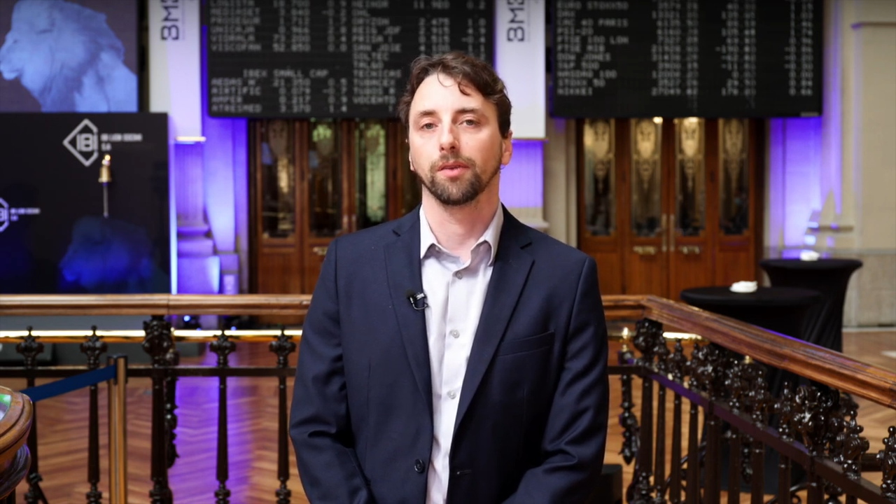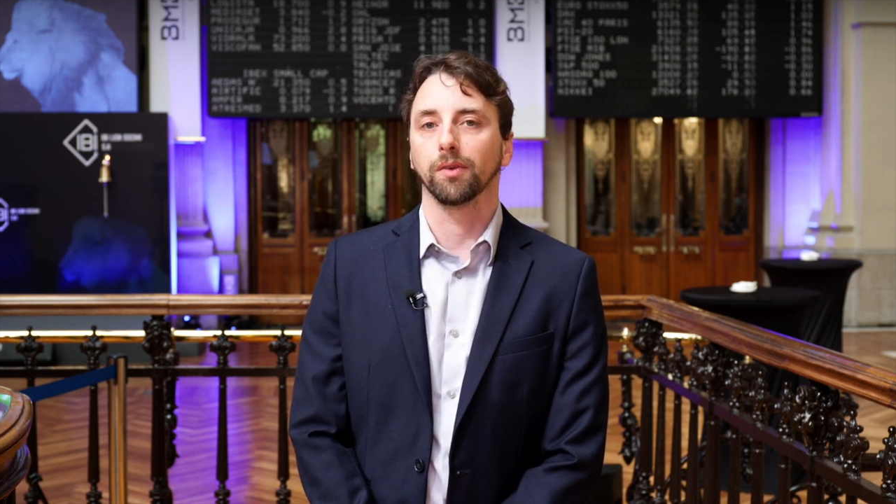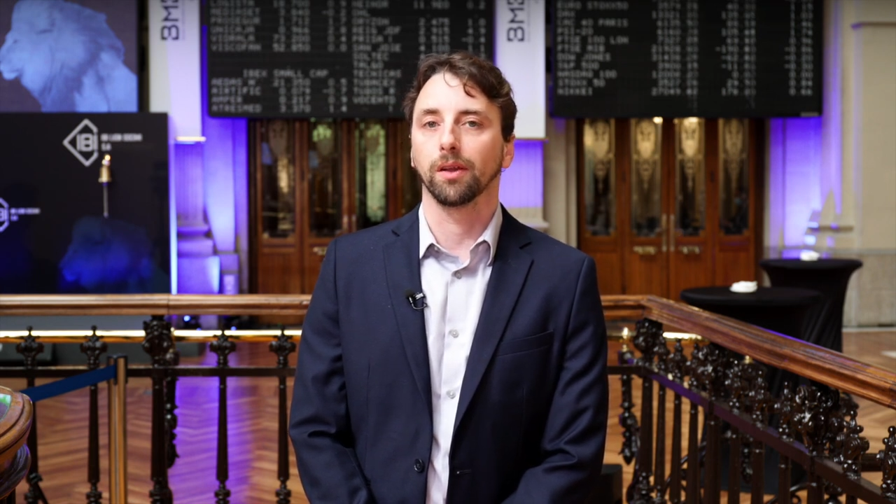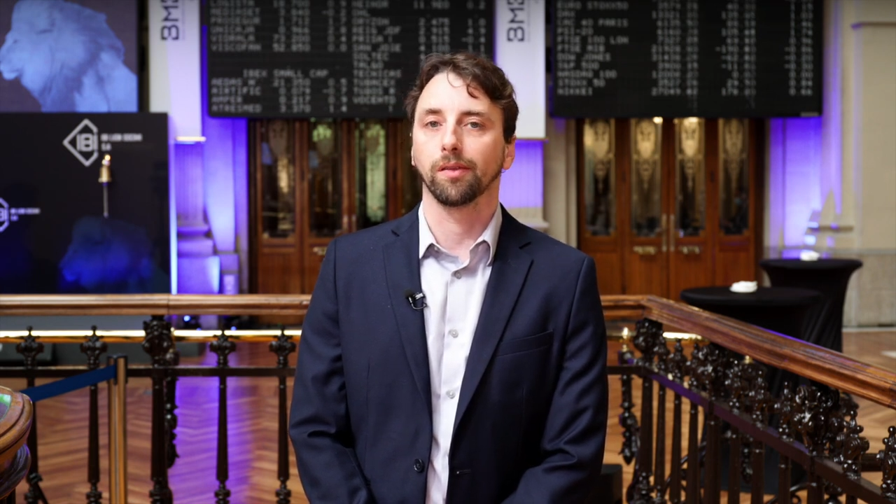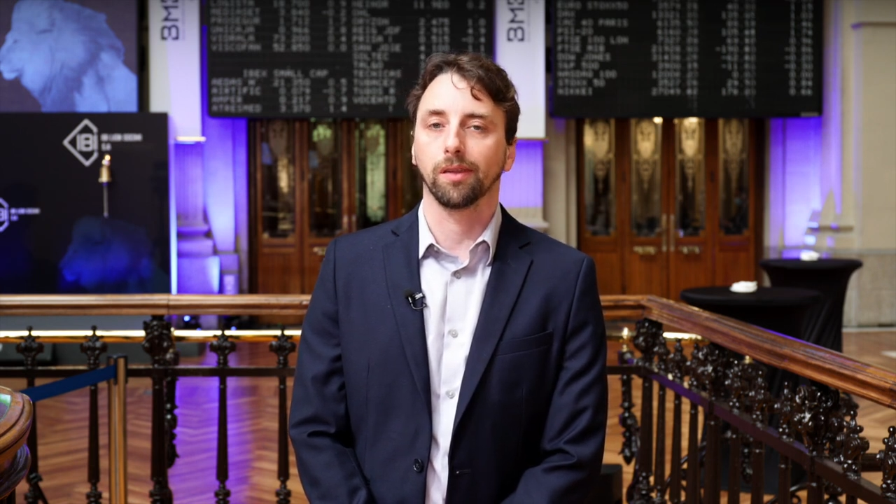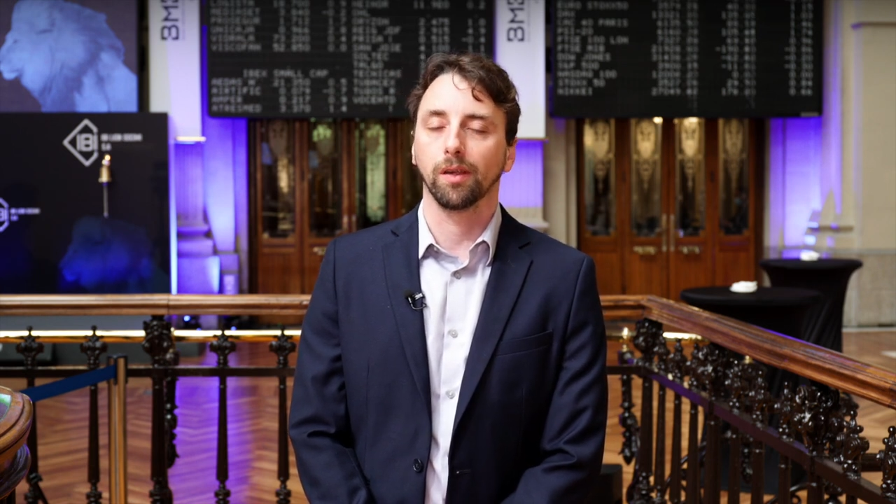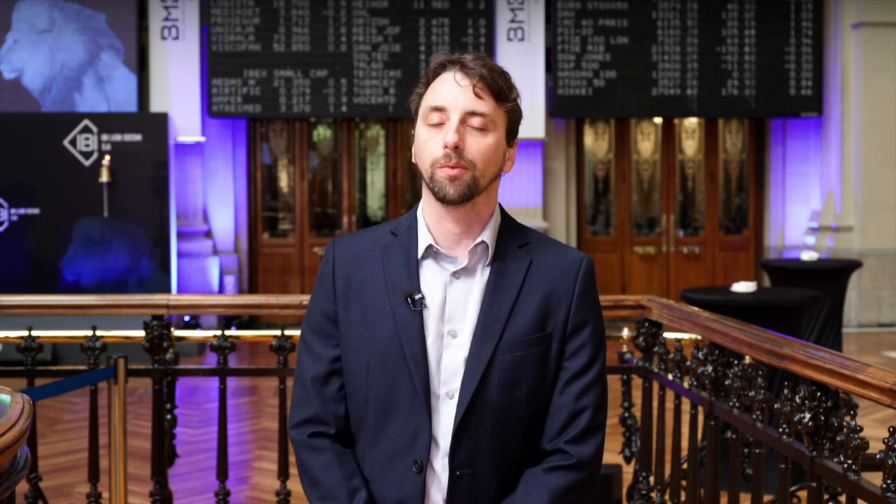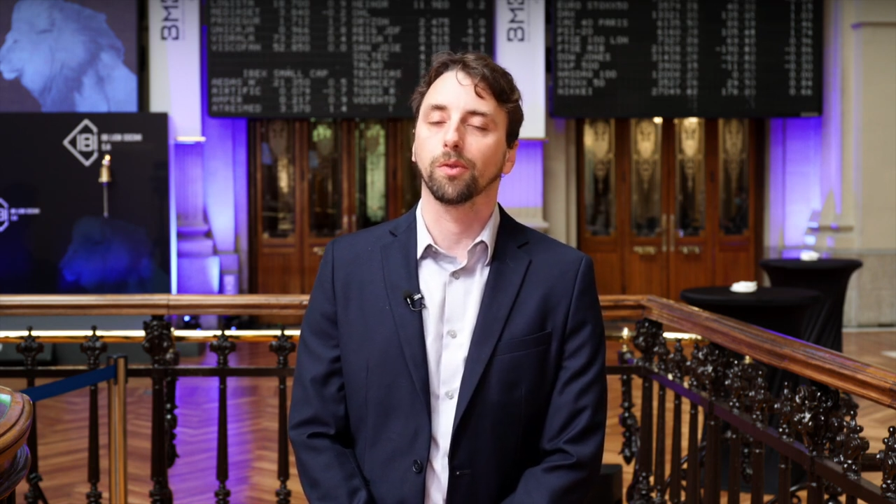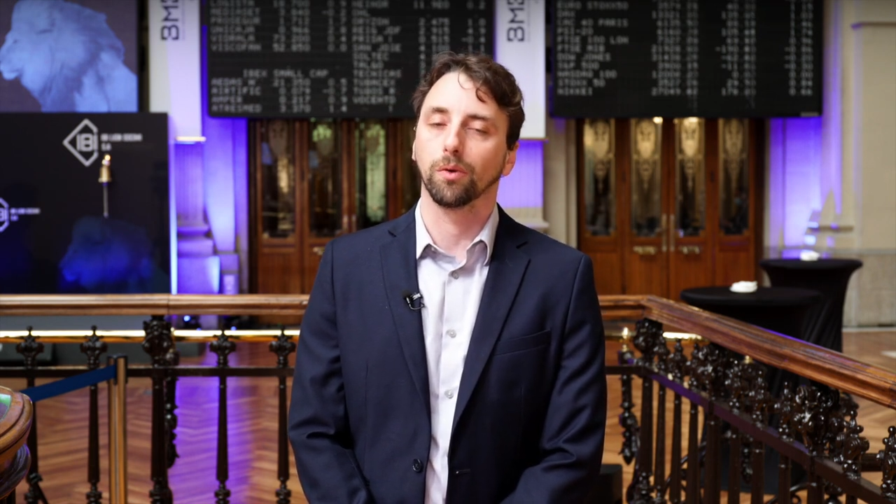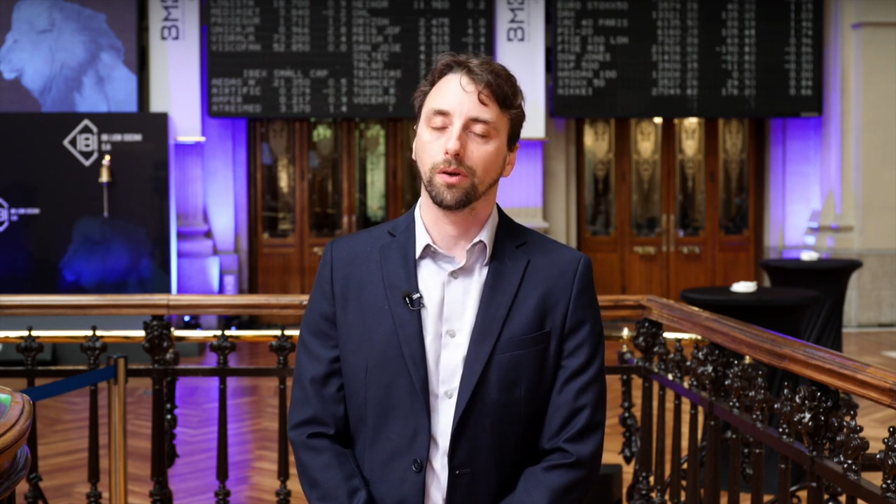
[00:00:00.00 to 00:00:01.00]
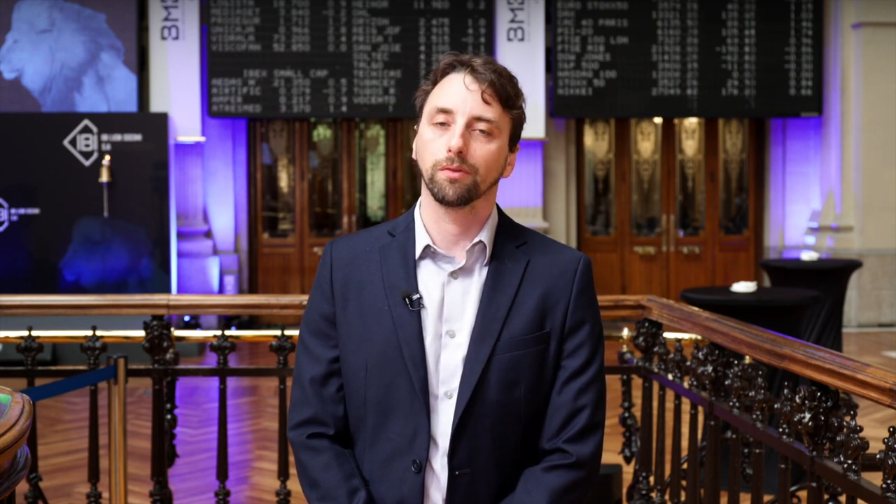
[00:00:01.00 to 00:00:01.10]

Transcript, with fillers: dividend schemes to our